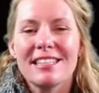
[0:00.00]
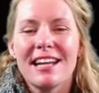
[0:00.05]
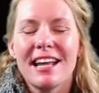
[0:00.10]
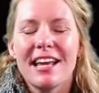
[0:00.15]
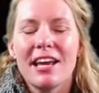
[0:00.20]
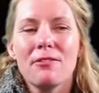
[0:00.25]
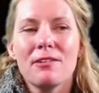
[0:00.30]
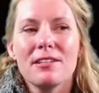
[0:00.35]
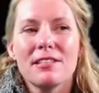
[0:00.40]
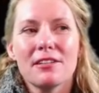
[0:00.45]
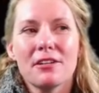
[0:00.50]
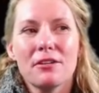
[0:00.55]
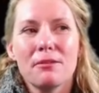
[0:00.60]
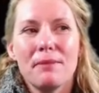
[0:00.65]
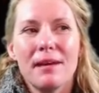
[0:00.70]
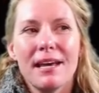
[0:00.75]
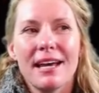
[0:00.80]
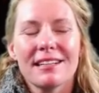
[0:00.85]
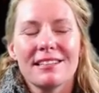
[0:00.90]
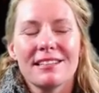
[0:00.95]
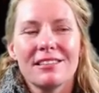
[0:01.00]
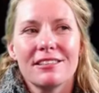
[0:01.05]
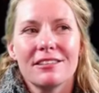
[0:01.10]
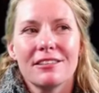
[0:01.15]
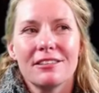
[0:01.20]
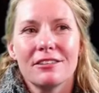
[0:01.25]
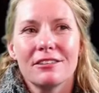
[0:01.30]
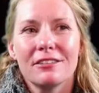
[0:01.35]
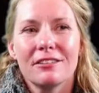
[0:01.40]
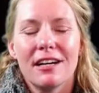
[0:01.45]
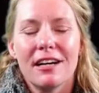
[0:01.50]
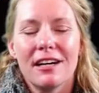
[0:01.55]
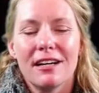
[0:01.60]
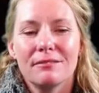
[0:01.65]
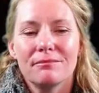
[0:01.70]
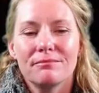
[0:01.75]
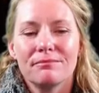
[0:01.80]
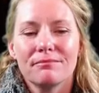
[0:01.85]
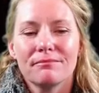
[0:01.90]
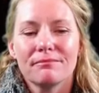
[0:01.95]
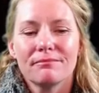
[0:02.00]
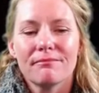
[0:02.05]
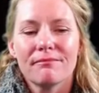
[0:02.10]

And I always go back to um,